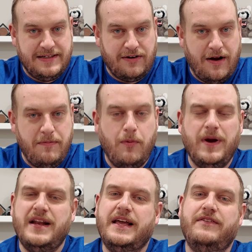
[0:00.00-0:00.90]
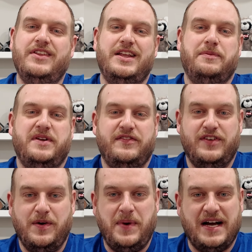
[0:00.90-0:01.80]
All right, but we're gonna give you a little bit of
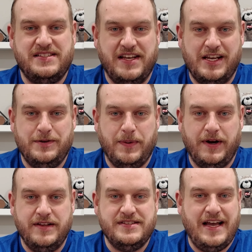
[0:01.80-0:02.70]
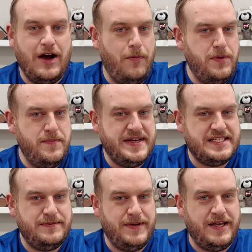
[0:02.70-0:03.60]
an unboxing experience. I hope you
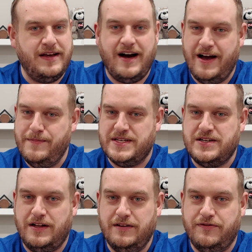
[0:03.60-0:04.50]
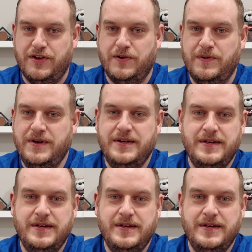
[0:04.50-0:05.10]
missed me. I missed all of you.